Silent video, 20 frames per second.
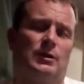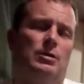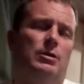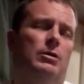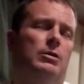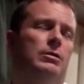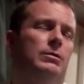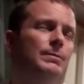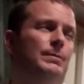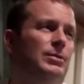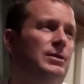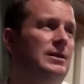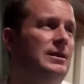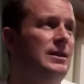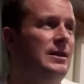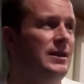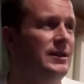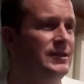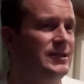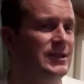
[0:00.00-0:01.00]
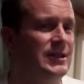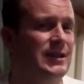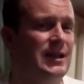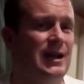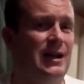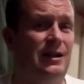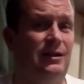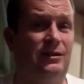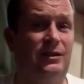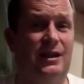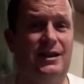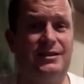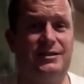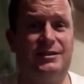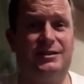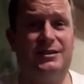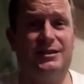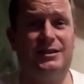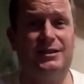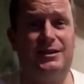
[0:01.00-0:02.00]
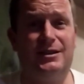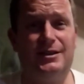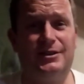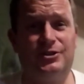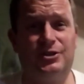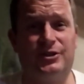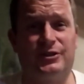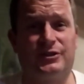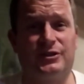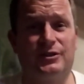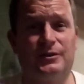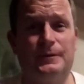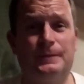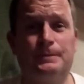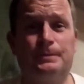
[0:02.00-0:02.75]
Oh, bloody hell, that is delicious.